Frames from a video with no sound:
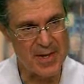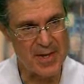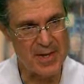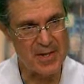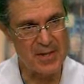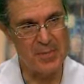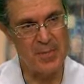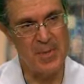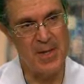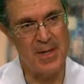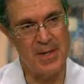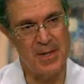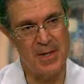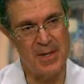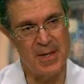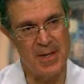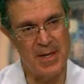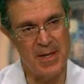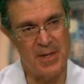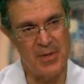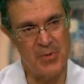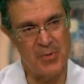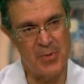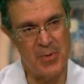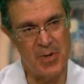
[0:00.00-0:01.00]
has been
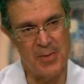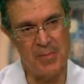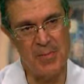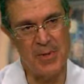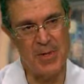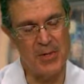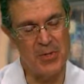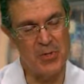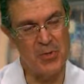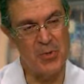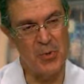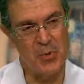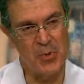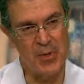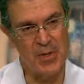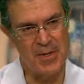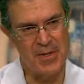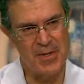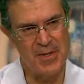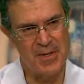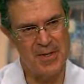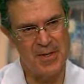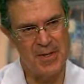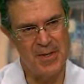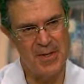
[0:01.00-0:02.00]
the treatment of
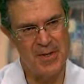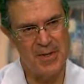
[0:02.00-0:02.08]
choice